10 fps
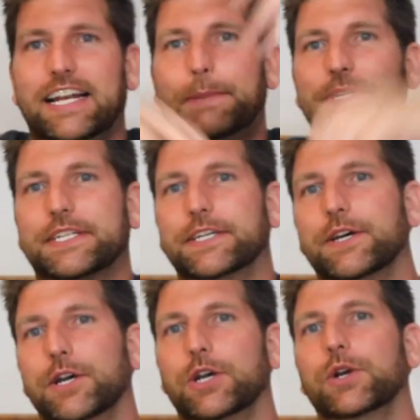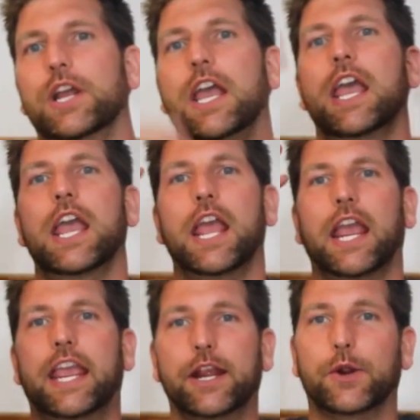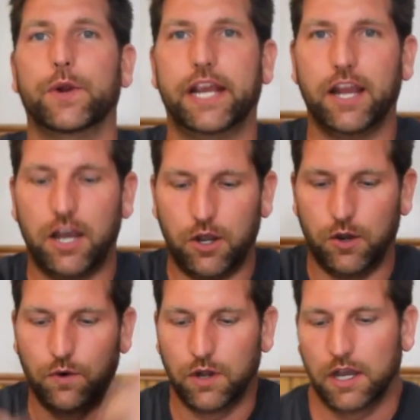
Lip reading: episode. Here we go.